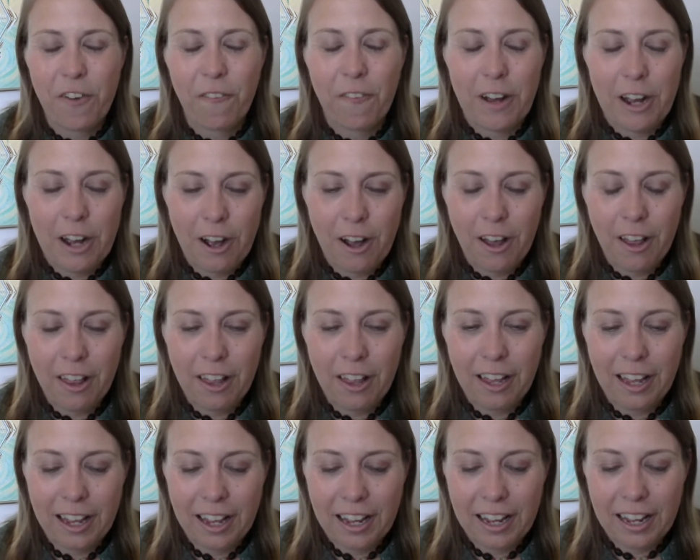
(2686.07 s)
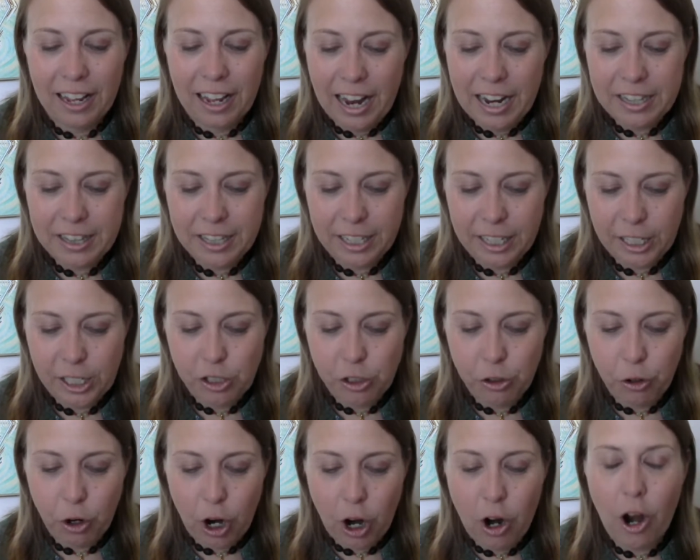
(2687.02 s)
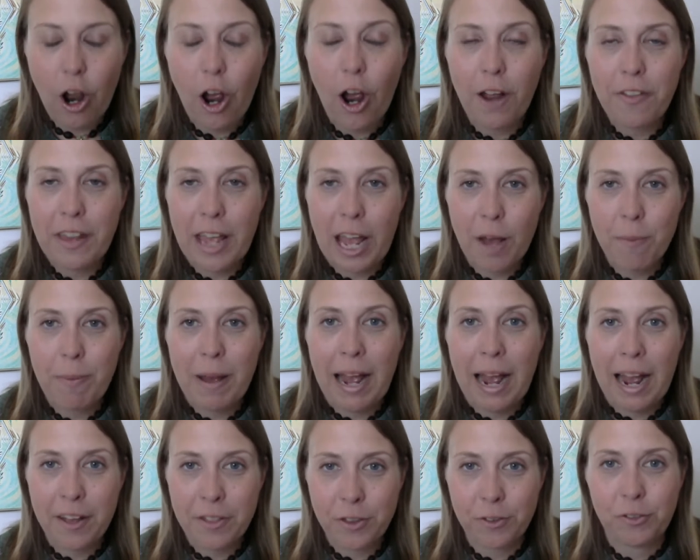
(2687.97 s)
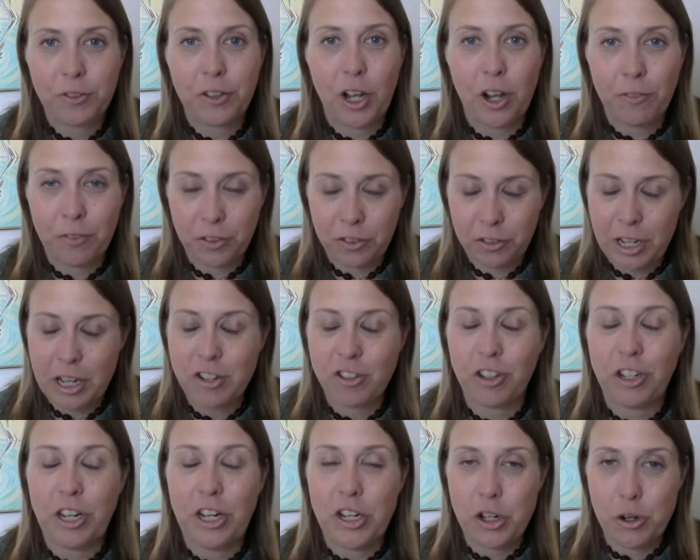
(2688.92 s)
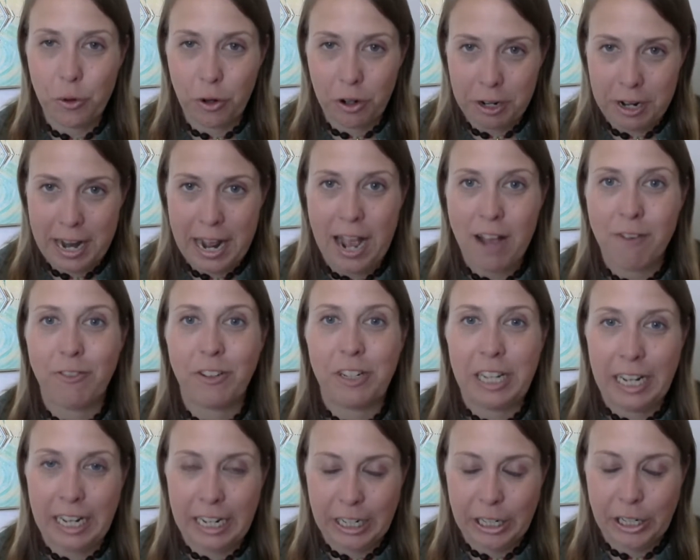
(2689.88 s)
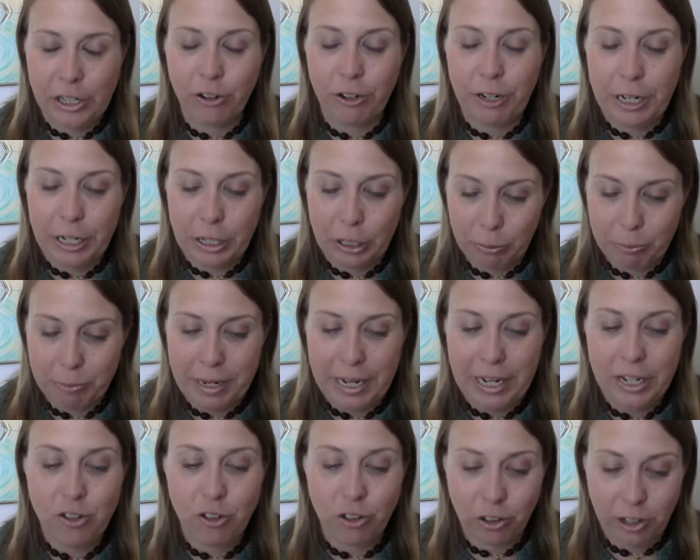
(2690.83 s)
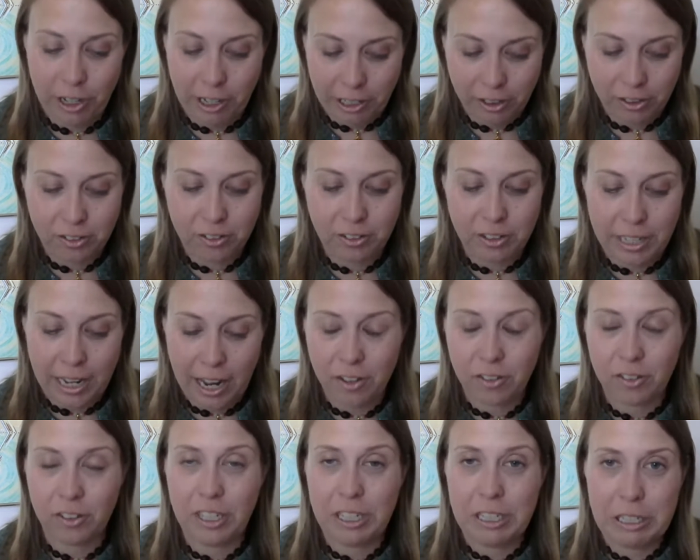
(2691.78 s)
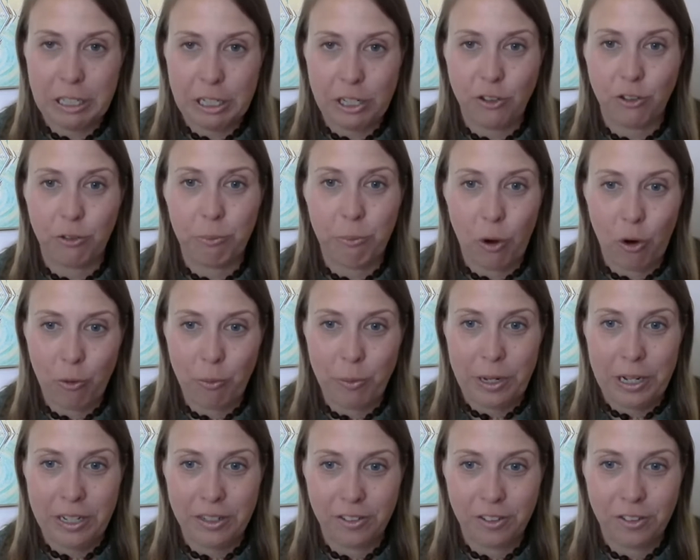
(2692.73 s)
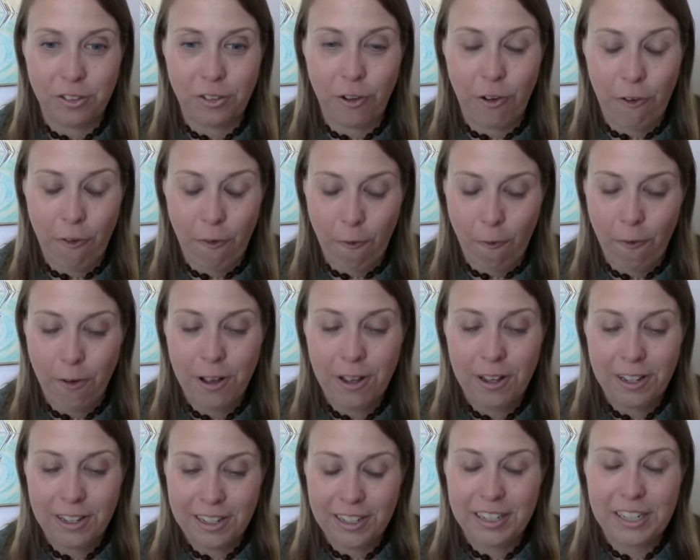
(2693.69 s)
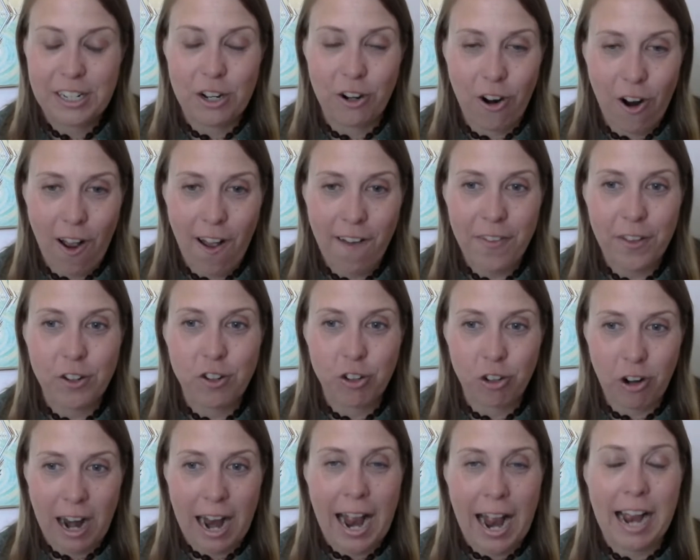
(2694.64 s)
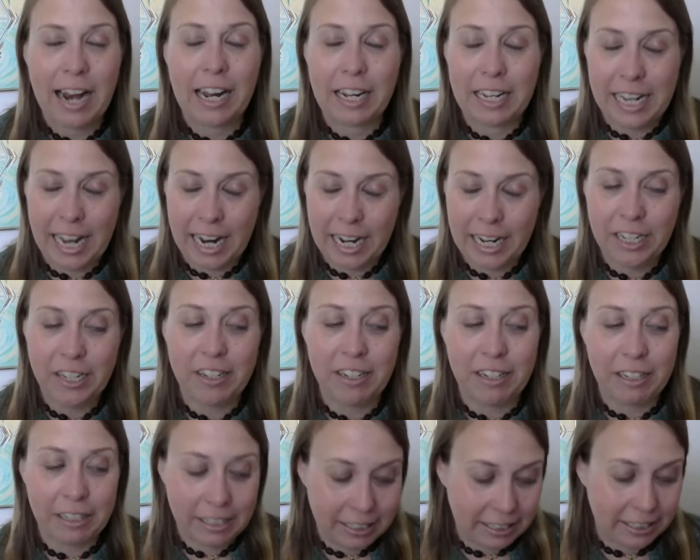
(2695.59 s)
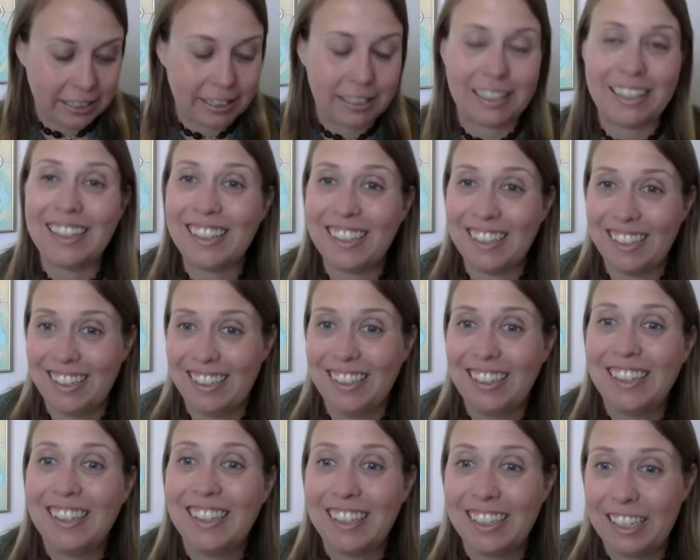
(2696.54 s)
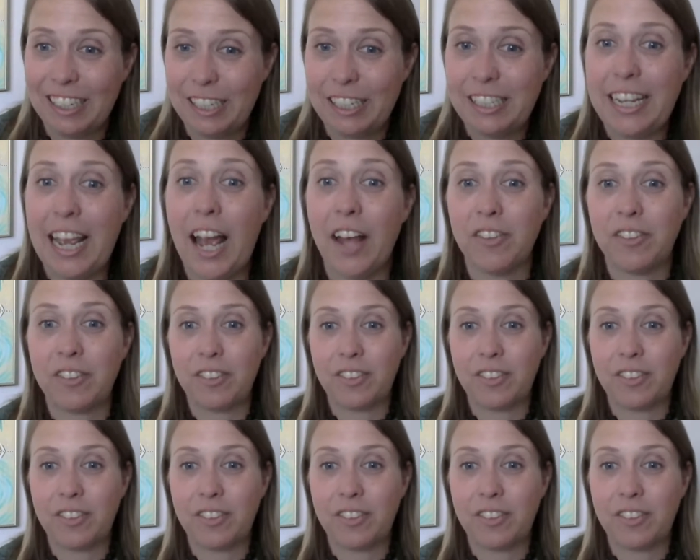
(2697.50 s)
Well, I think you are on that path of self-ascension, and you are navigating your inner matrix, yes, in these moments. So you're on the track. Get into it. It would have been nice to have help. Yes.